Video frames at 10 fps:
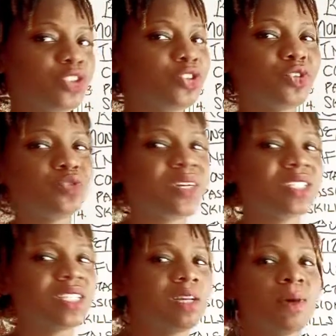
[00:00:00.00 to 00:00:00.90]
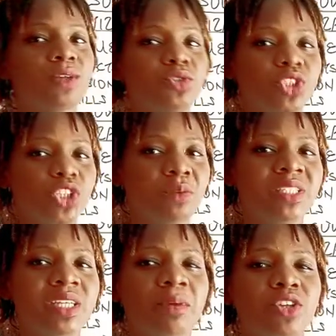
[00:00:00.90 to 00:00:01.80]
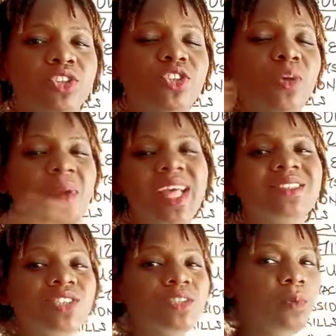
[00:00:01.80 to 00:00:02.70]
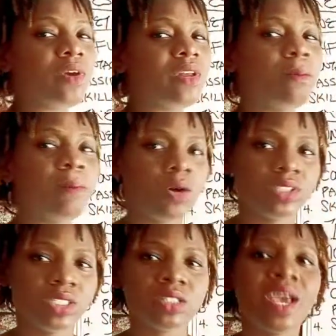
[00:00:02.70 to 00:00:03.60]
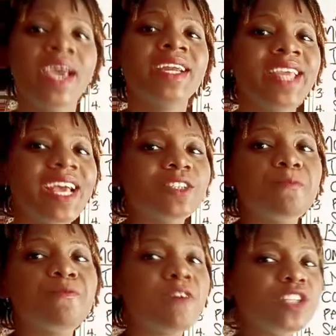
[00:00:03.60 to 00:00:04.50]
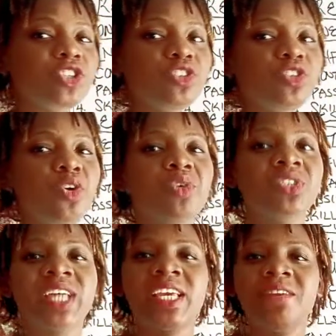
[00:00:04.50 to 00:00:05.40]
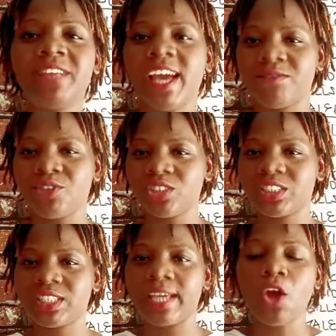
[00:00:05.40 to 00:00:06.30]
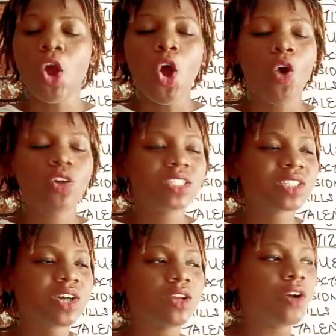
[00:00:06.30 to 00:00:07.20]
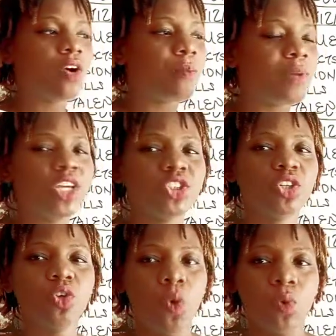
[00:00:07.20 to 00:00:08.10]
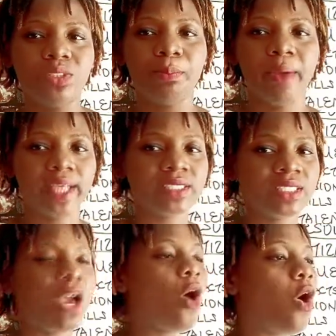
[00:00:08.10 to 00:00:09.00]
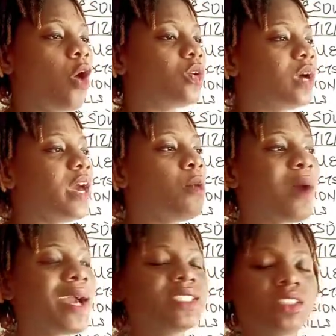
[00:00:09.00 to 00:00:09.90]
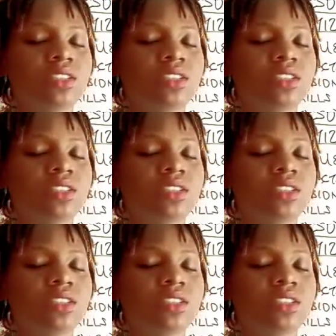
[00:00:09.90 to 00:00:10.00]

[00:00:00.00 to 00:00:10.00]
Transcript: you don't know anything about social media, because someone has not spoken about it. There are some fashion gurus that if they have not said, oh, this color combination goes best, oh, a white